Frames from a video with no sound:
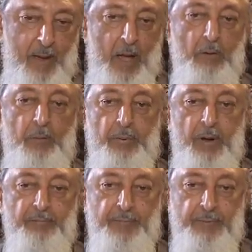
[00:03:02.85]
Our
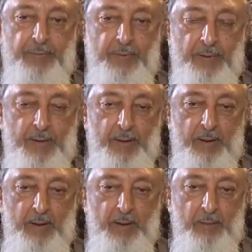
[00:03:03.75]
Prophet
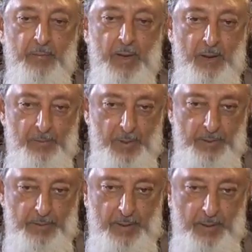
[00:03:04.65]

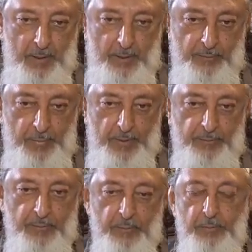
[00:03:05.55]
Muhammad, Allah's
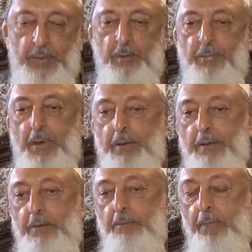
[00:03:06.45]
blessings be upon
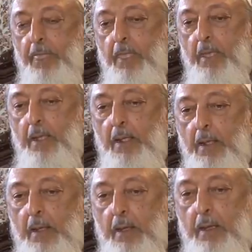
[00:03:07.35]
him,
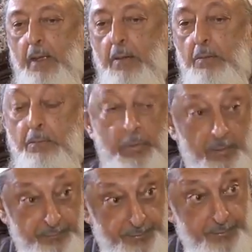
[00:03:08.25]

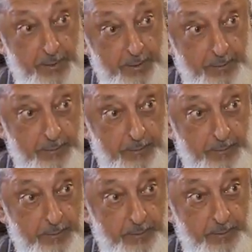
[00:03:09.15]
prophesied
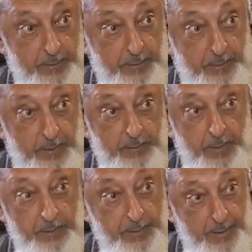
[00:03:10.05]

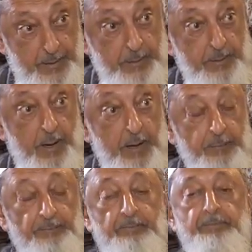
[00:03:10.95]
about the end time.